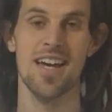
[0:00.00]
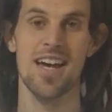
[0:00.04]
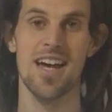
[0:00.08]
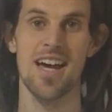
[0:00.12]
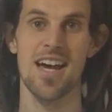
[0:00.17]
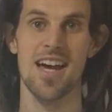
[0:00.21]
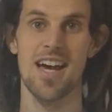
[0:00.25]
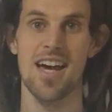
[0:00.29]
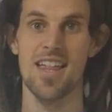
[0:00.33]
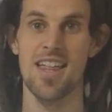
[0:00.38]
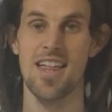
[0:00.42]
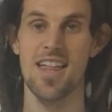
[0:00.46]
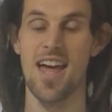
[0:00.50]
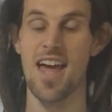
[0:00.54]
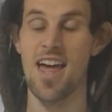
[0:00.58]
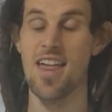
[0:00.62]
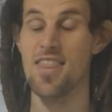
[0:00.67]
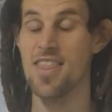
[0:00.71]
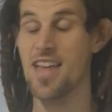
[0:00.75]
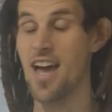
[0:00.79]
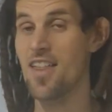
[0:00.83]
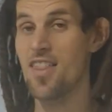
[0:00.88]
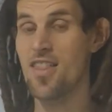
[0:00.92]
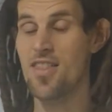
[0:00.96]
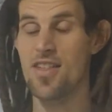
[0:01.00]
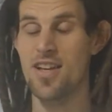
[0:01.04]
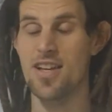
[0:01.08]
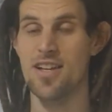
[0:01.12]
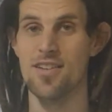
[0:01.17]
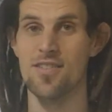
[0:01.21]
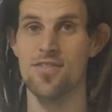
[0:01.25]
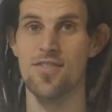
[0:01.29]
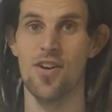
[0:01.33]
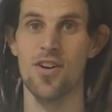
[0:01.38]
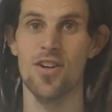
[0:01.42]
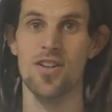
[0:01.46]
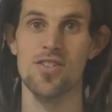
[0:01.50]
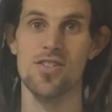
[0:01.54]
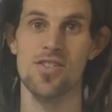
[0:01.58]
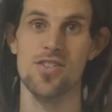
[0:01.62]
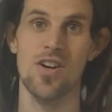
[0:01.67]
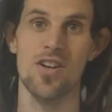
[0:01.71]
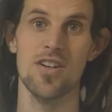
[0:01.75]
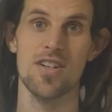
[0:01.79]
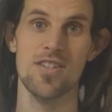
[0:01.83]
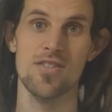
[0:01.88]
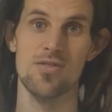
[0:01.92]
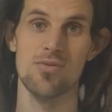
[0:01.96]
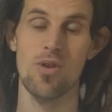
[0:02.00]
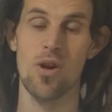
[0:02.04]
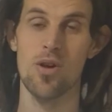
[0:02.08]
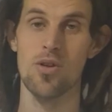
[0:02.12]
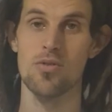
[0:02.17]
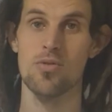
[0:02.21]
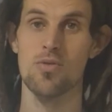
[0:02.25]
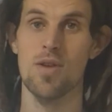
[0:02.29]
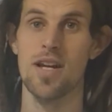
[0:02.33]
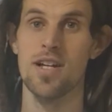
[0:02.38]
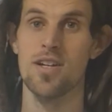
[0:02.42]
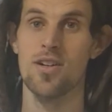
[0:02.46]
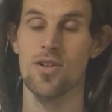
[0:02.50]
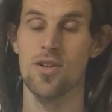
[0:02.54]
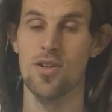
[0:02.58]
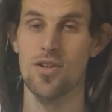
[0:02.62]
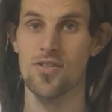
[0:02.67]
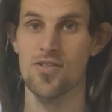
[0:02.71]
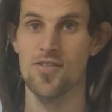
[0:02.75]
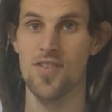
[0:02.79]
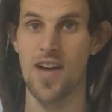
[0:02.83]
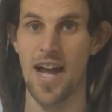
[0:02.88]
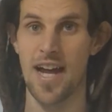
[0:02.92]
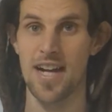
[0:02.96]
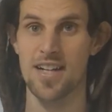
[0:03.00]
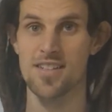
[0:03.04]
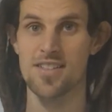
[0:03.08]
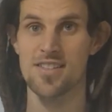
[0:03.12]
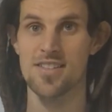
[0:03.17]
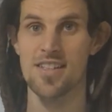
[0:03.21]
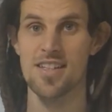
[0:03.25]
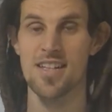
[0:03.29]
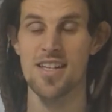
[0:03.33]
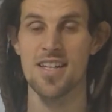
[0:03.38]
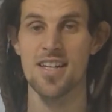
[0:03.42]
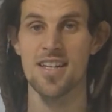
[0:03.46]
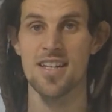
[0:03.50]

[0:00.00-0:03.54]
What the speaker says: The other thing it focuses on is rote recall of facts.